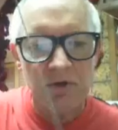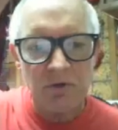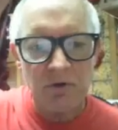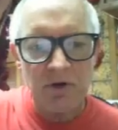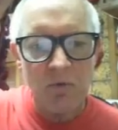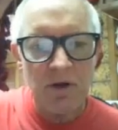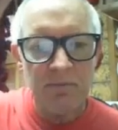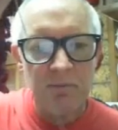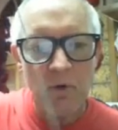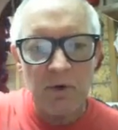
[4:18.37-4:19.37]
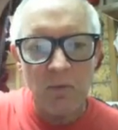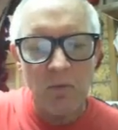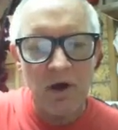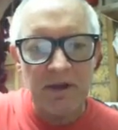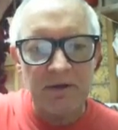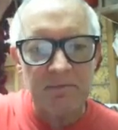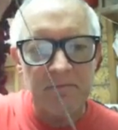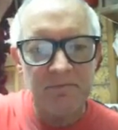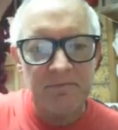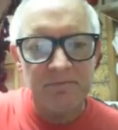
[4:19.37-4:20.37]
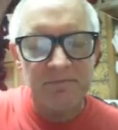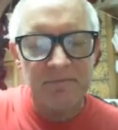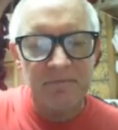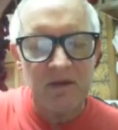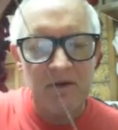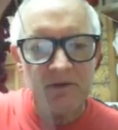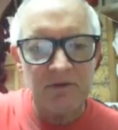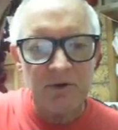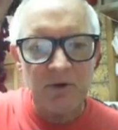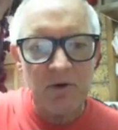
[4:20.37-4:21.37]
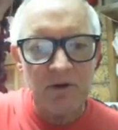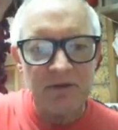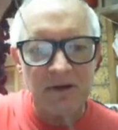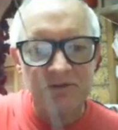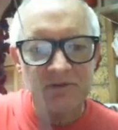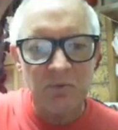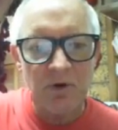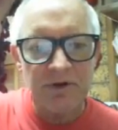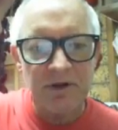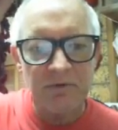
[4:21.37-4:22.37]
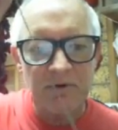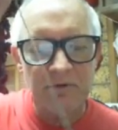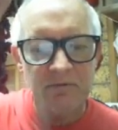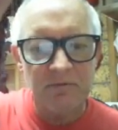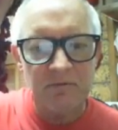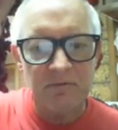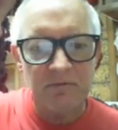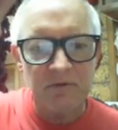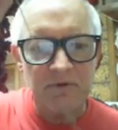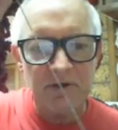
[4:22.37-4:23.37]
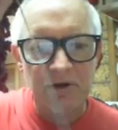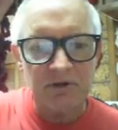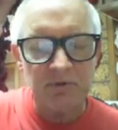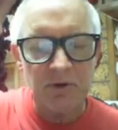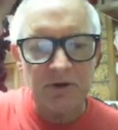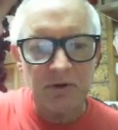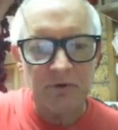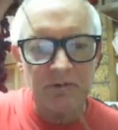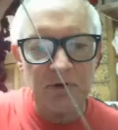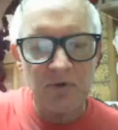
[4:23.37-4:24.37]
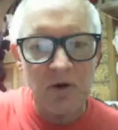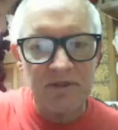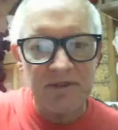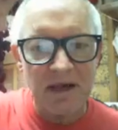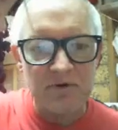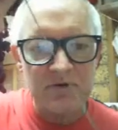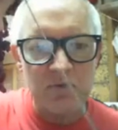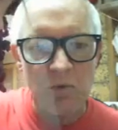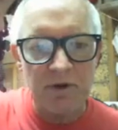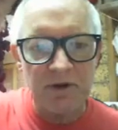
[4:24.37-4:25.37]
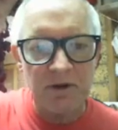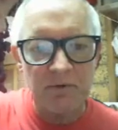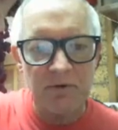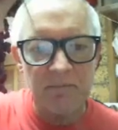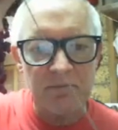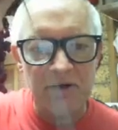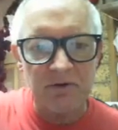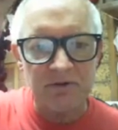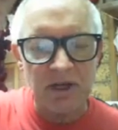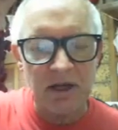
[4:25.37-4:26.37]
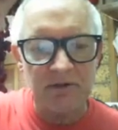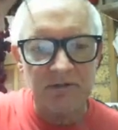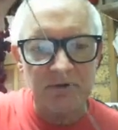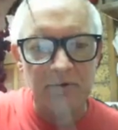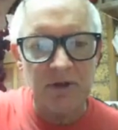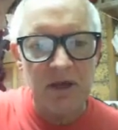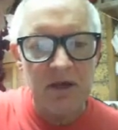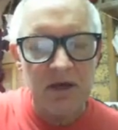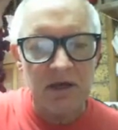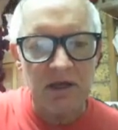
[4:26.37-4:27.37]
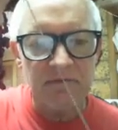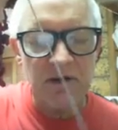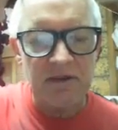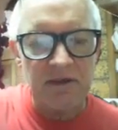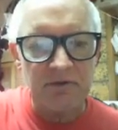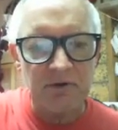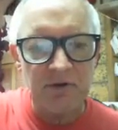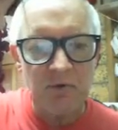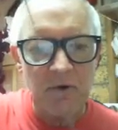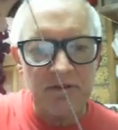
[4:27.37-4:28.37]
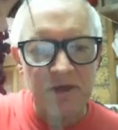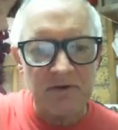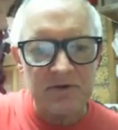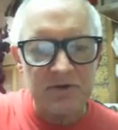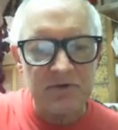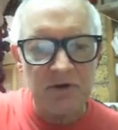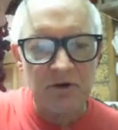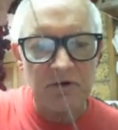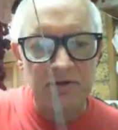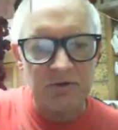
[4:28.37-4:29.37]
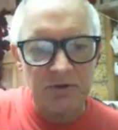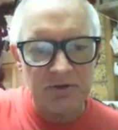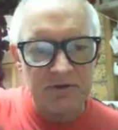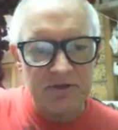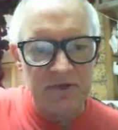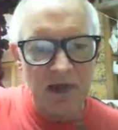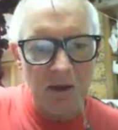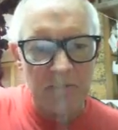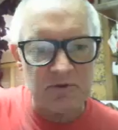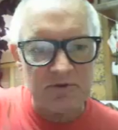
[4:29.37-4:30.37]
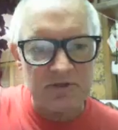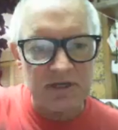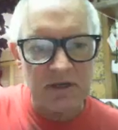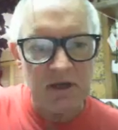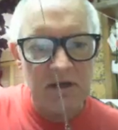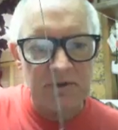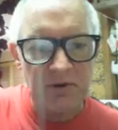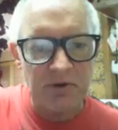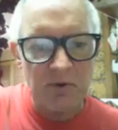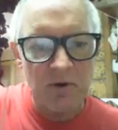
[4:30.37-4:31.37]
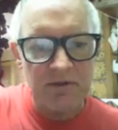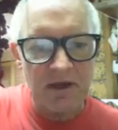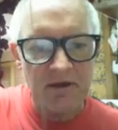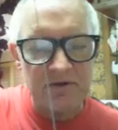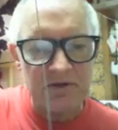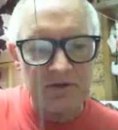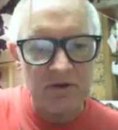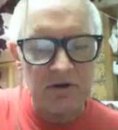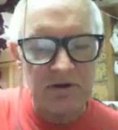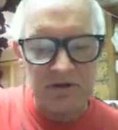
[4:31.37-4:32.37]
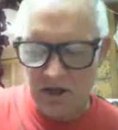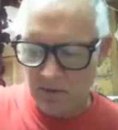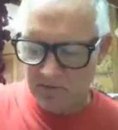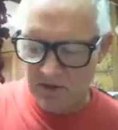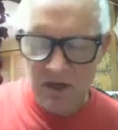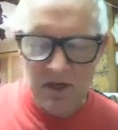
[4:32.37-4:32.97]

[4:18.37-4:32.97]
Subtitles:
31.1. 31,100 to the nearest 100. 31,100 meters altitude. And if I think 31,200 is going to stop, as you see, 31,200 it stops.